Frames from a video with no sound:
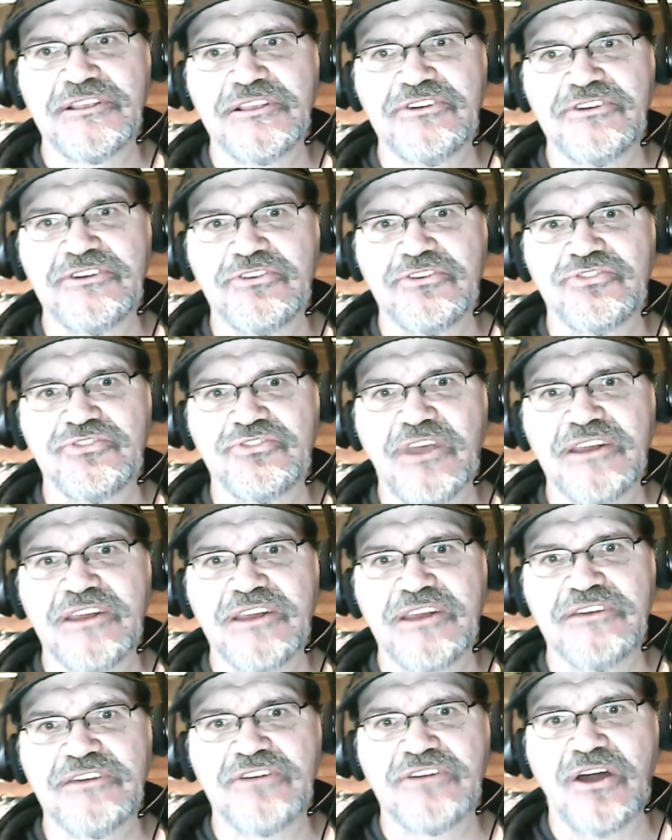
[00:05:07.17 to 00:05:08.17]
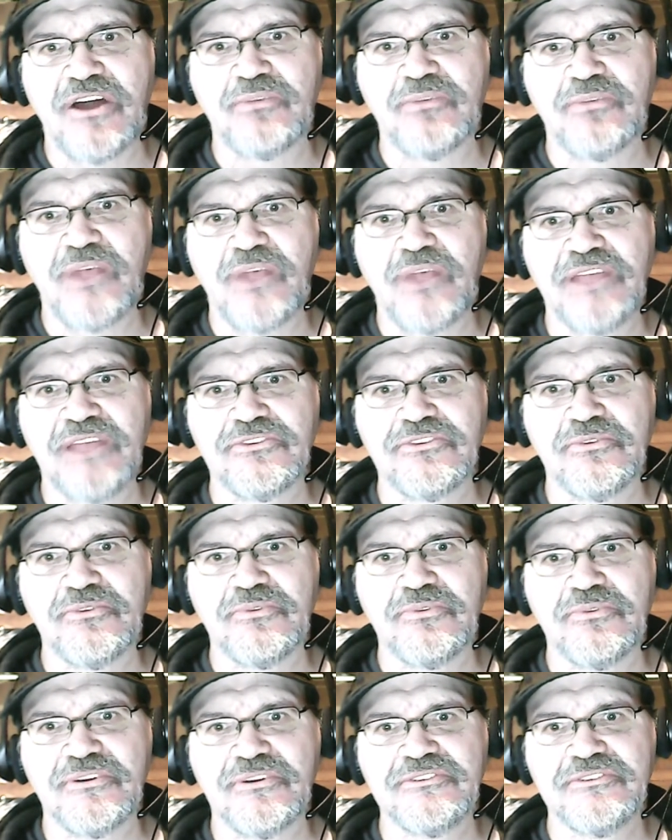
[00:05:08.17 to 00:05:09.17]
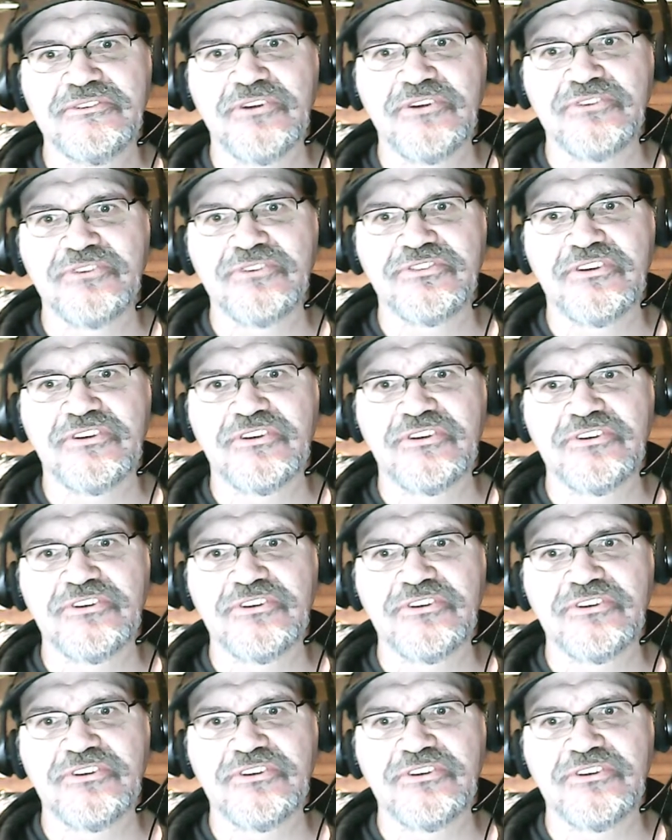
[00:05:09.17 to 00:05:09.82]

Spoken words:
Linda Drake, and Don Randall were adults that